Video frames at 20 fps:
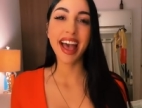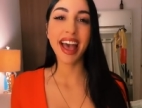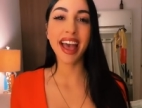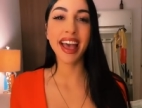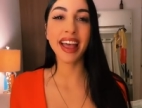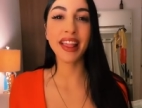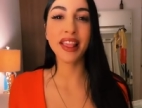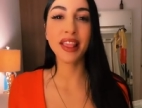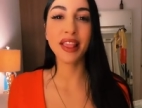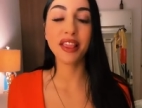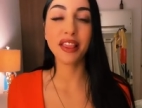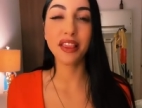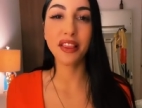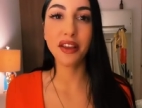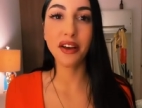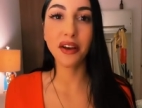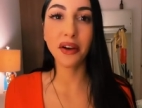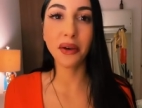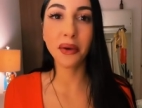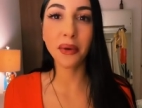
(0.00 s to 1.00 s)

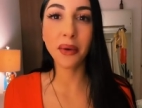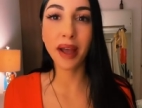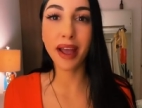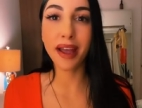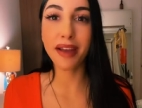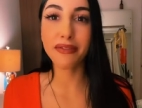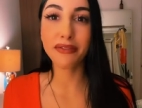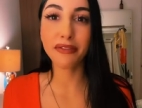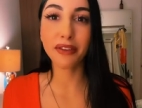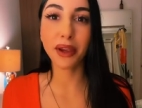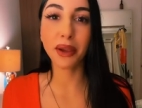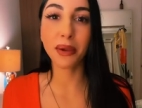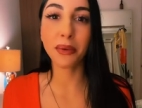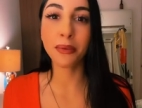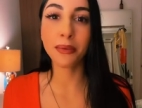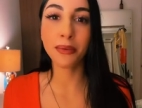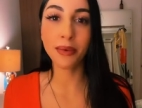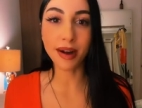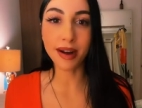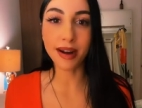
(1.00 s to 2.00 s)
Hello
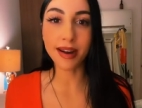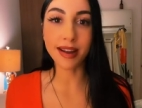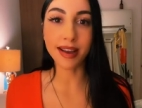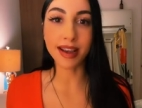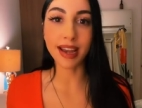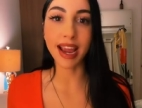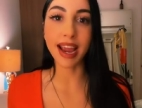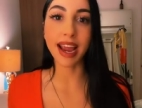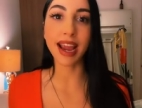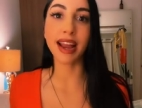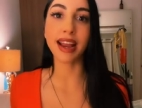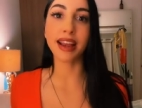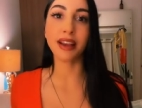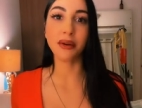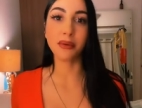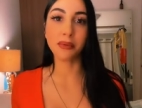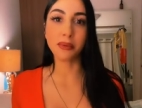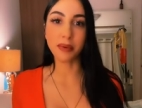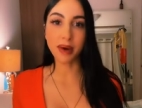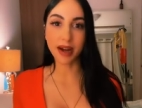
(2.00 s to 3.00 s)
everyone,
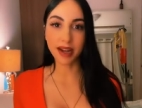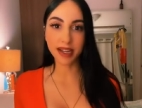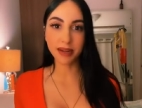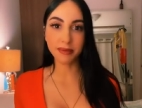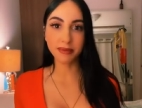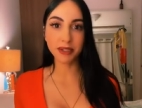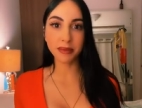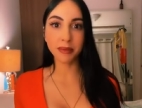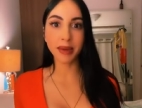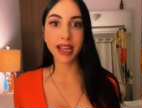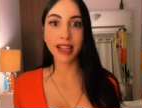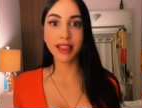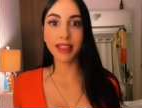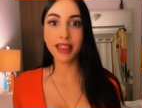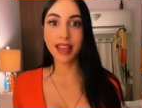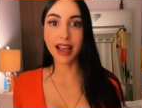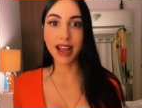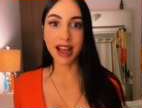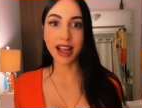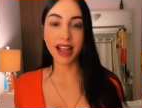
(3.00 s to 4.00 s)
and welcome to my
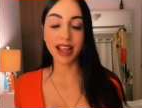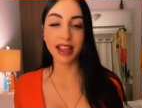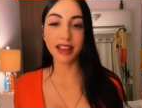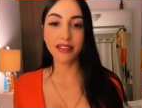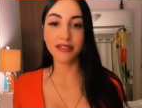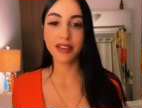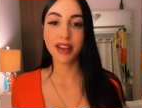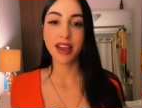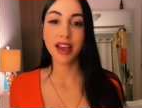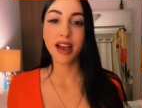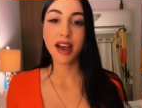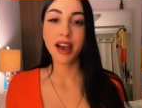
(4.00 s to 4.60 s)
live.